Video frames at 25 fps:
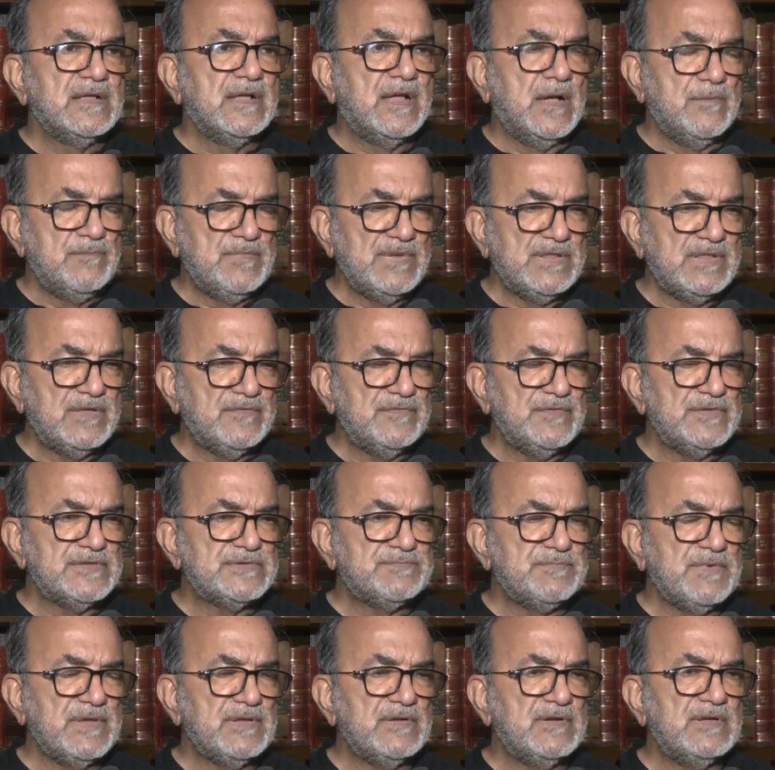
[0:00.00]
Government of
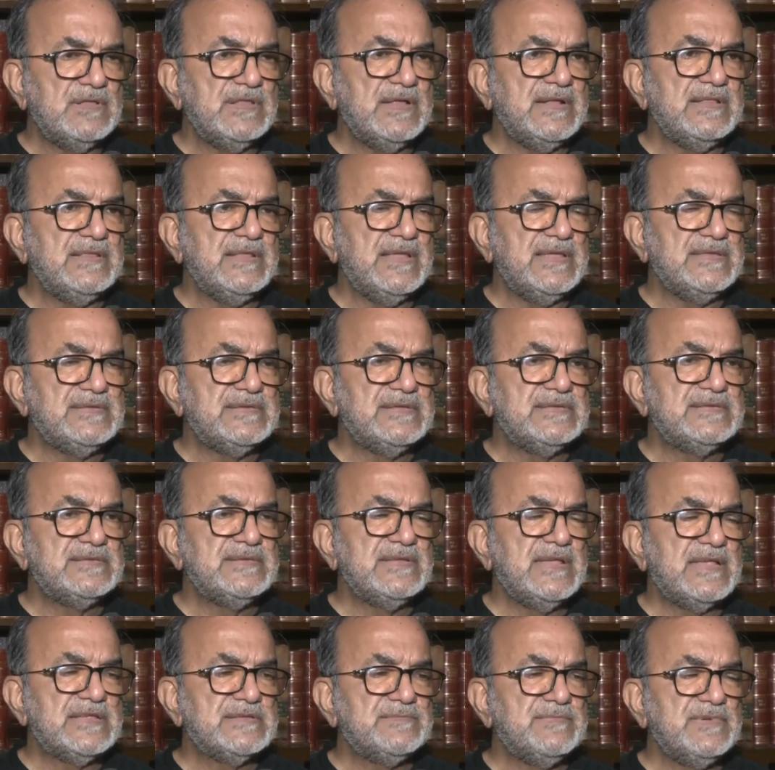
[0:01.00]
West Bengal and the
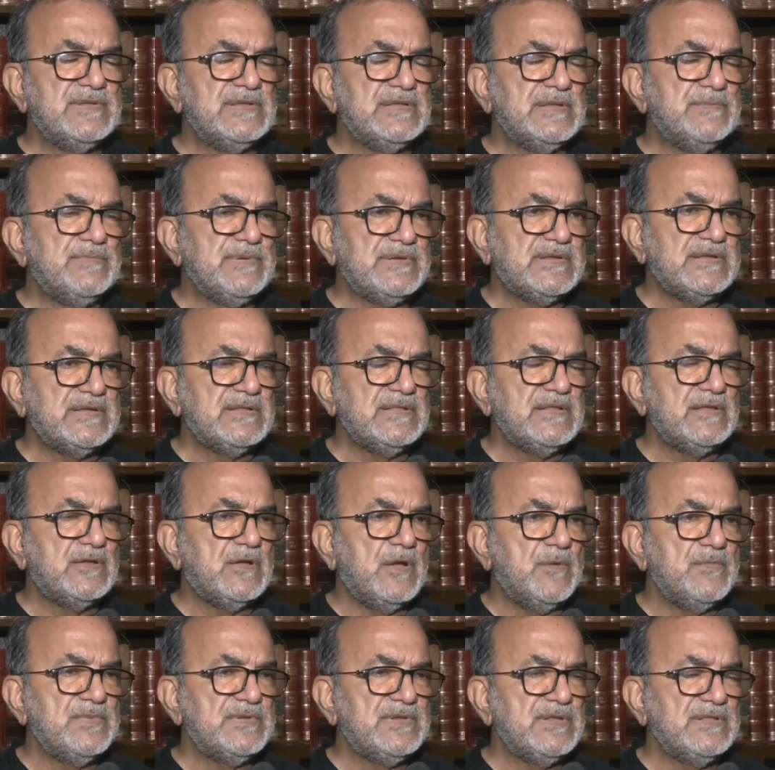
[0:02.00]
agency has been repeatedly
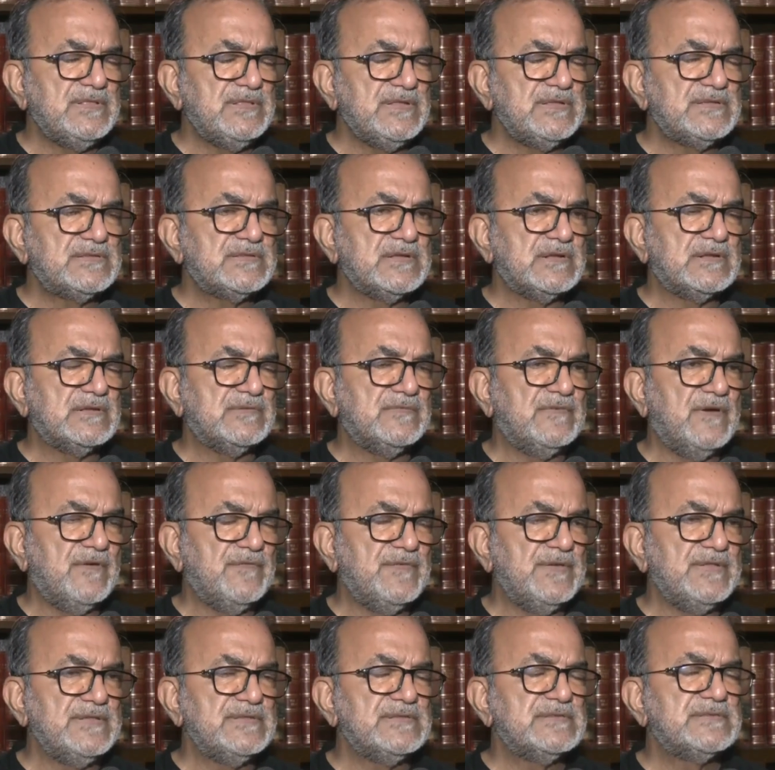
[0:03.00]
committing this sort of
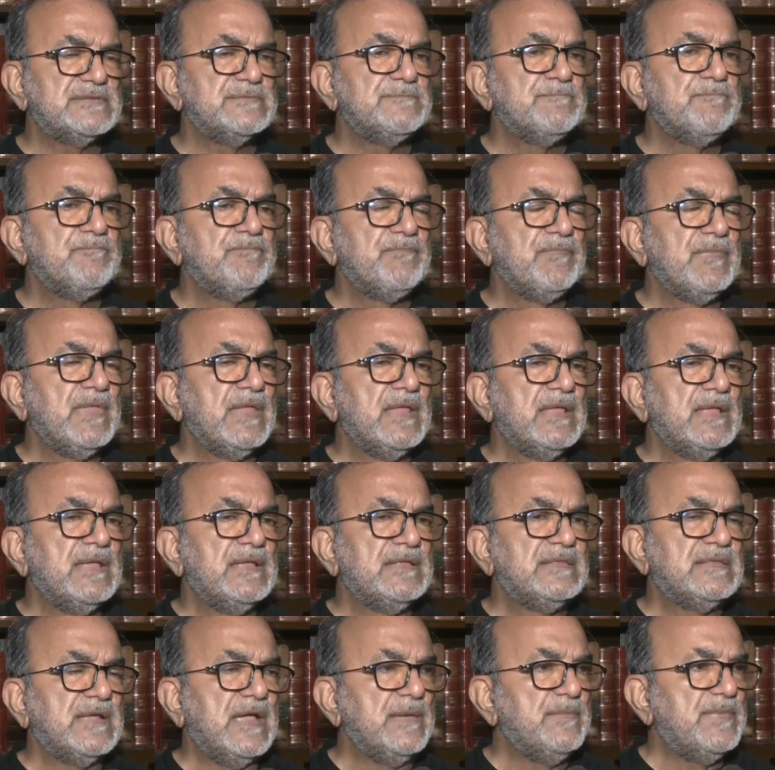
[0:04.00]
offense
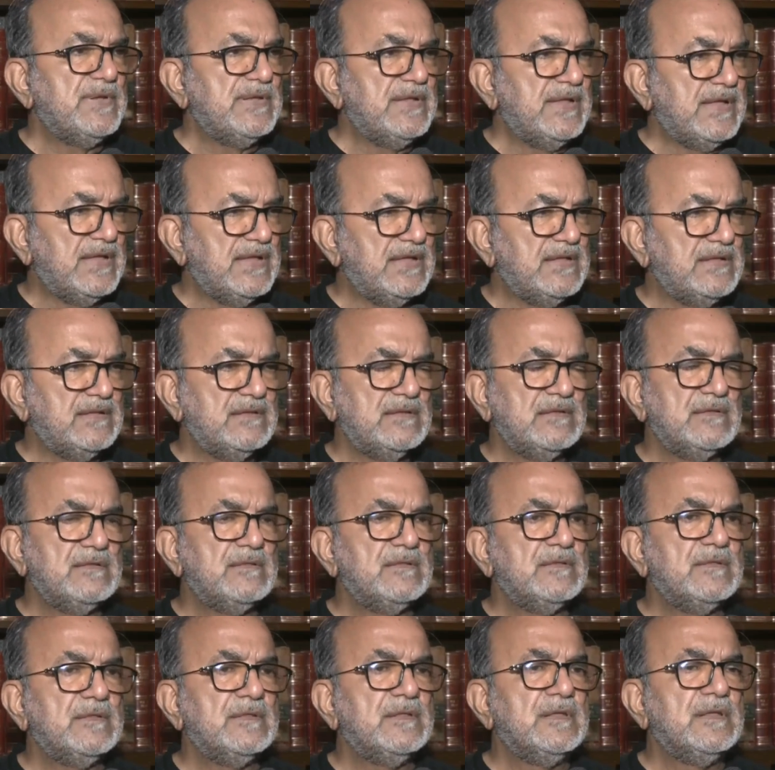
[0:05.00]
time and again.
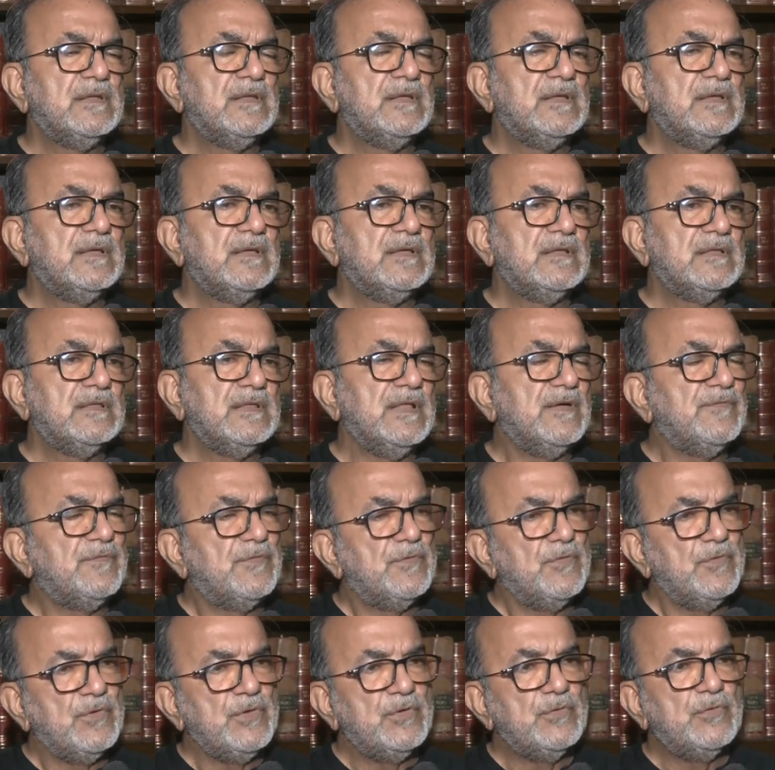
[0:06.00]

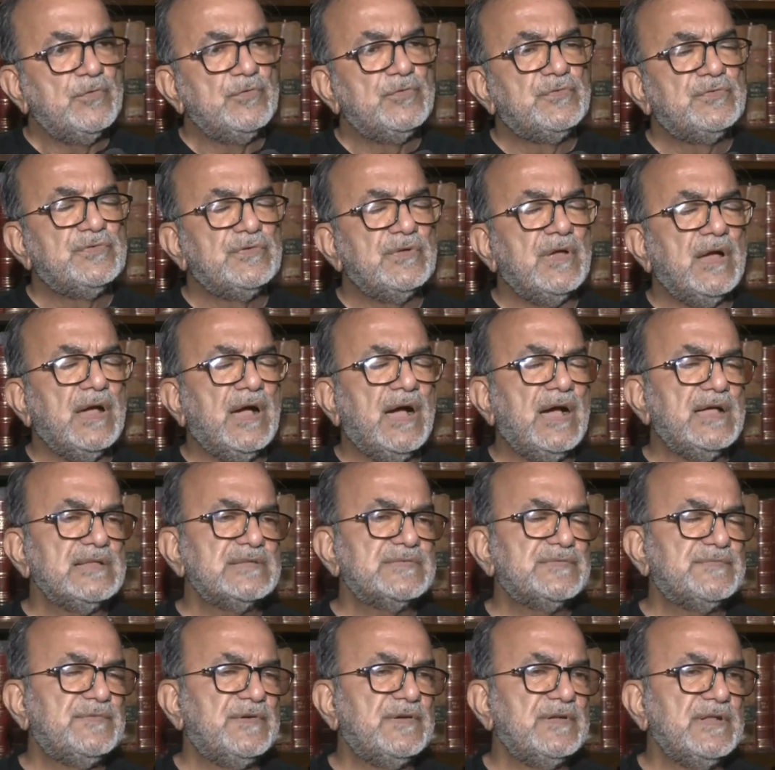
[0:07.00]
Therefore, we would
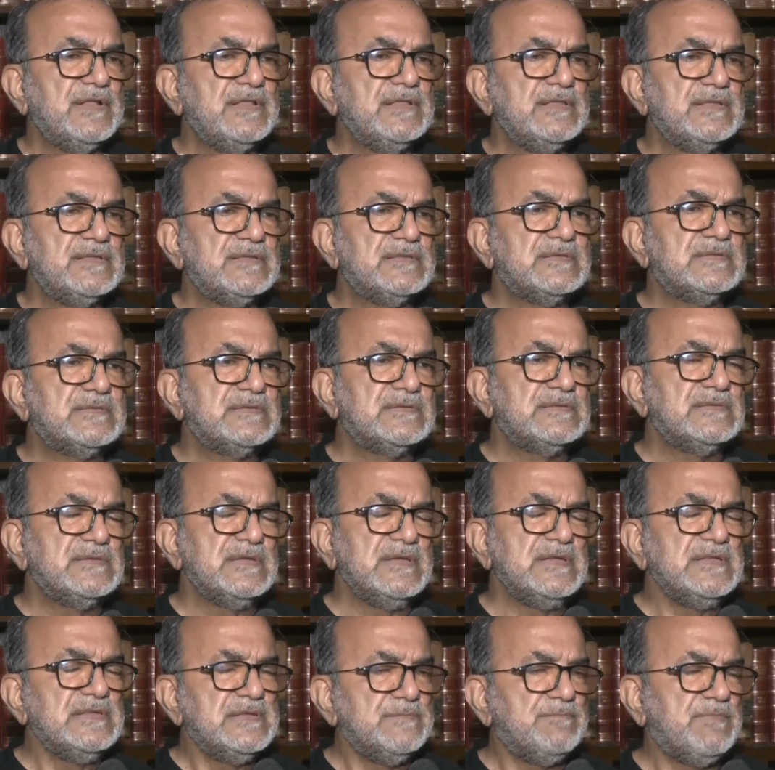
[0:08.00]
ask for an
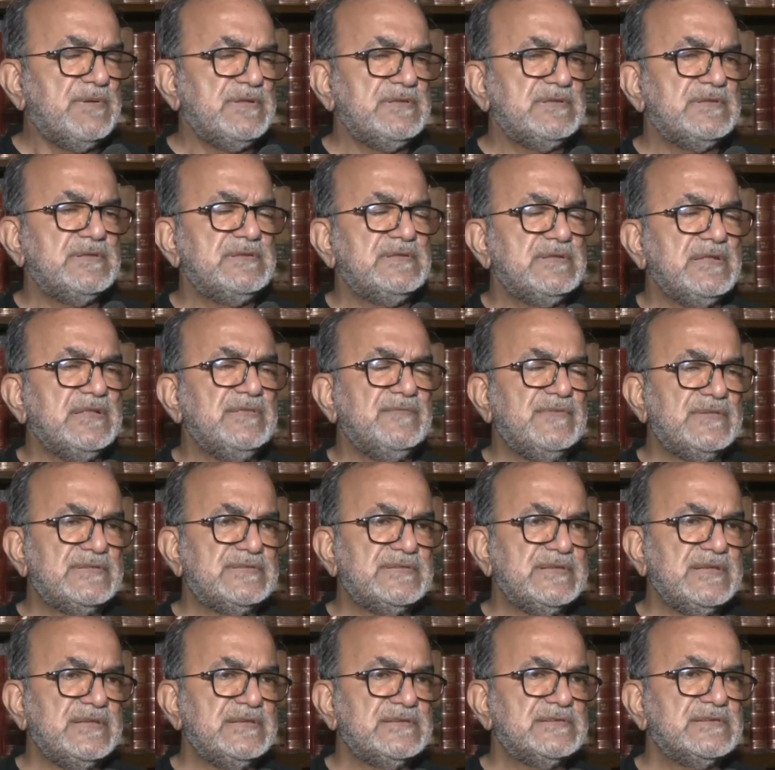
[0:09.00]
independent
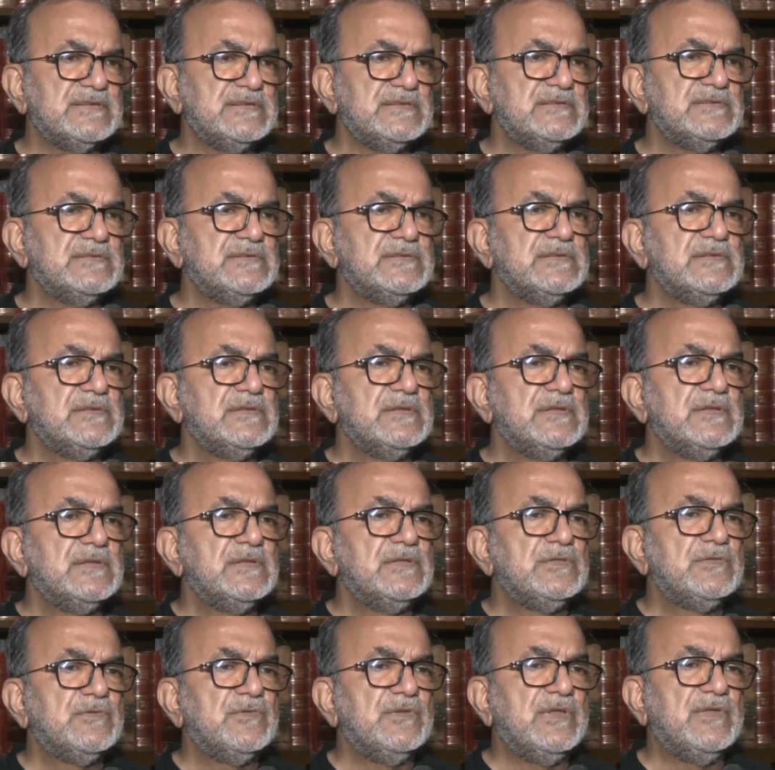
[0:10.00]
investigation
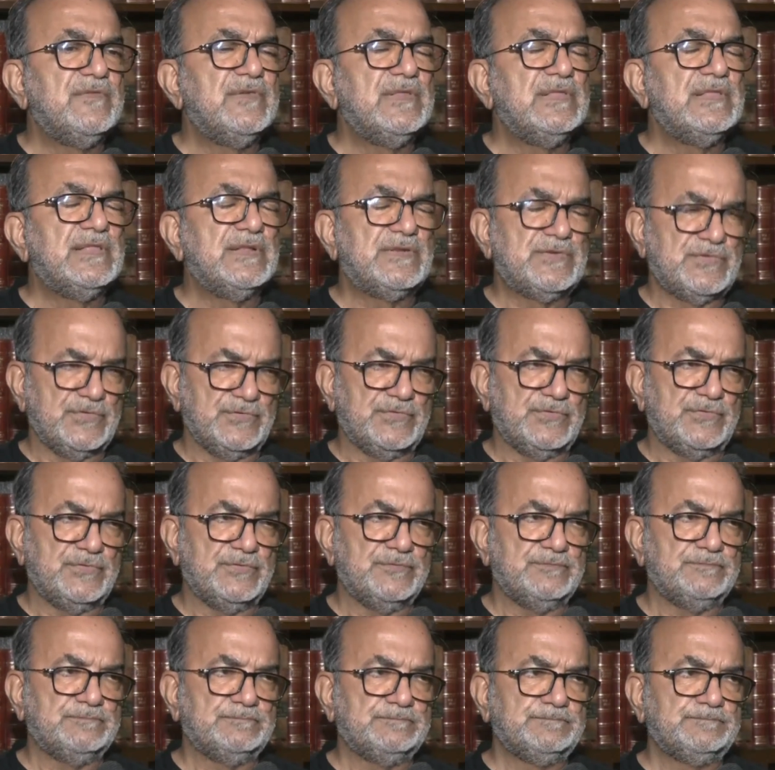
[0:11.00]
to reveal the truth.